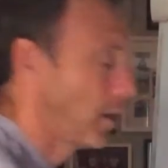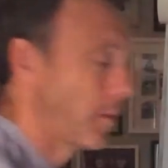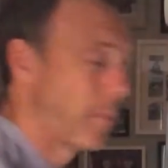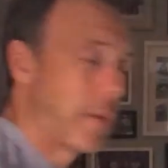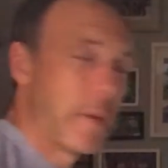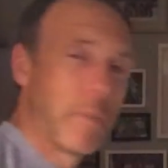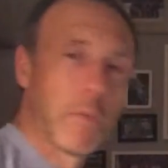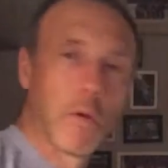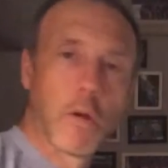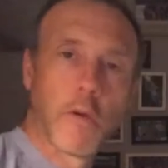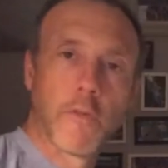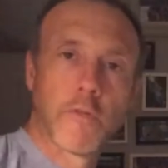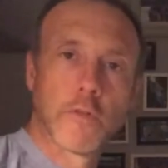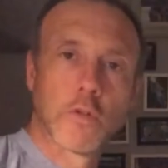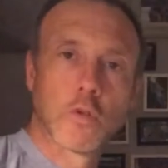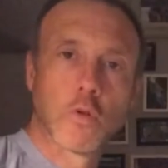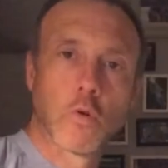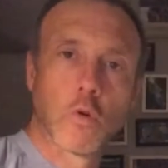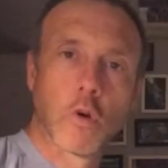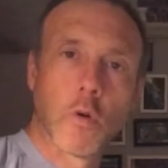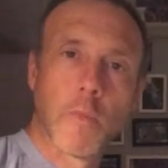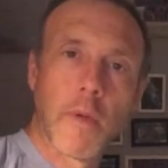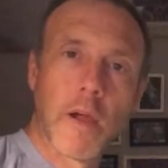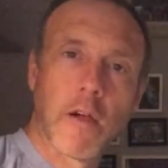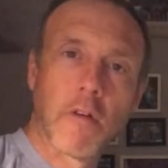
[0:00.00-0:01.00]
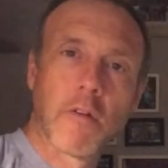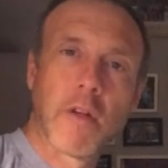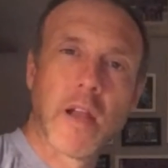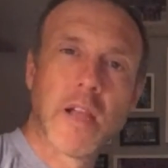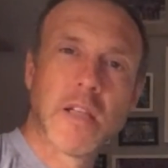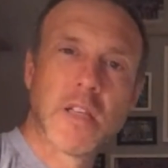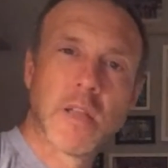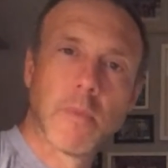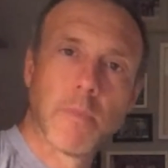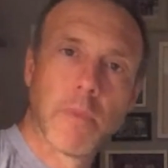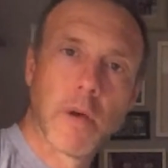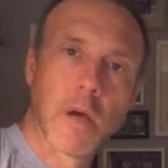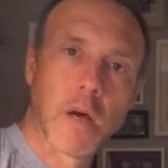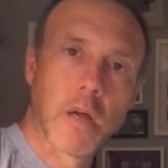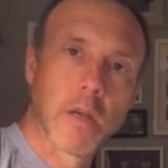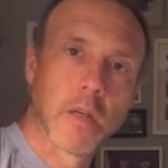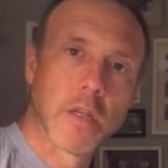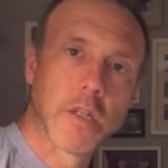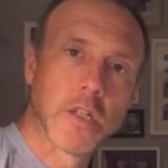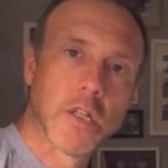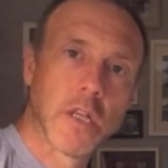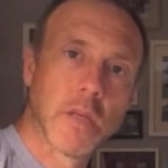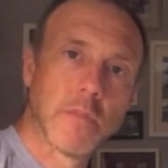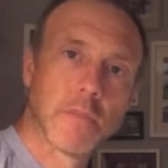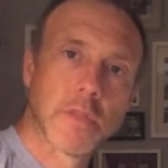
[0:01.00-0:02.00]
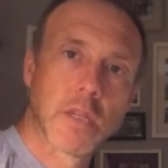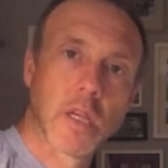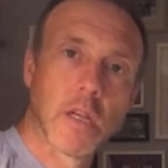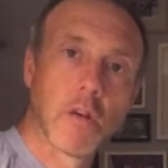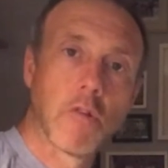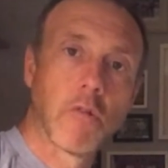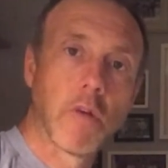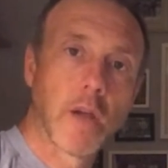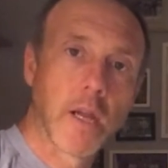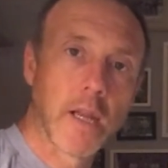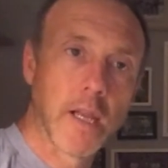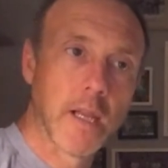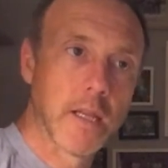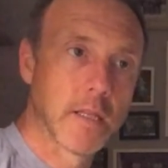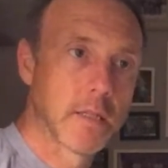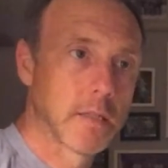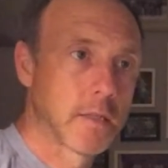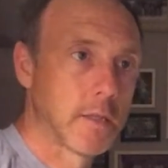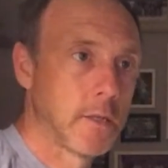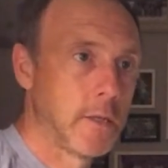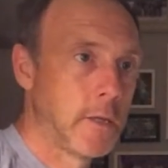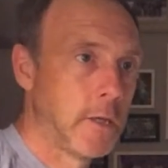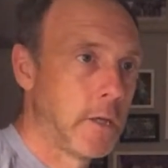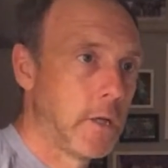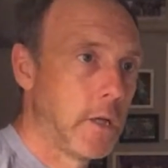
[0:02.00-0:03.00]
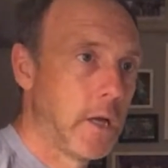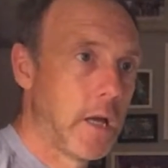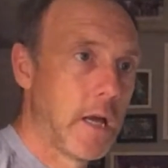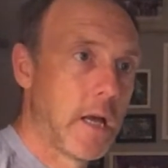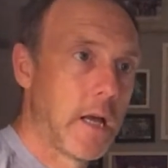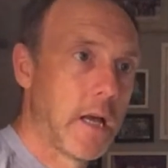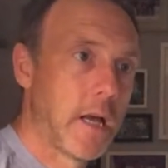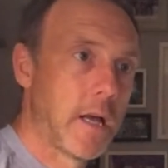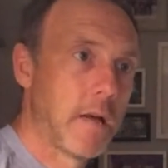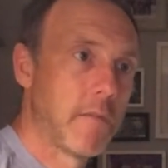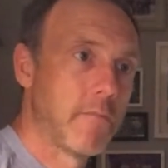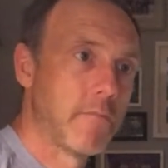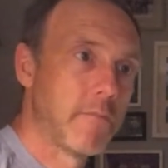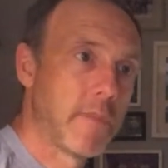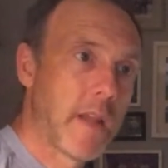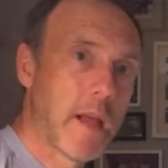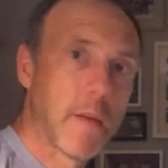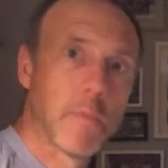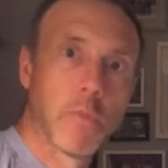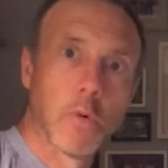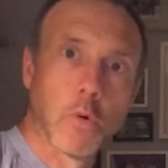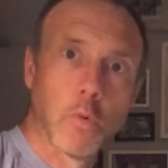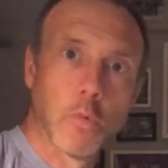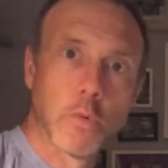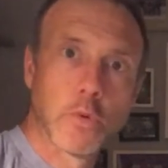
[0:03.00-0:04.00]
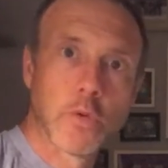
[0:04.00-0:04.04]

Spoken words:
People often talk about creating partnerships in cricket, netball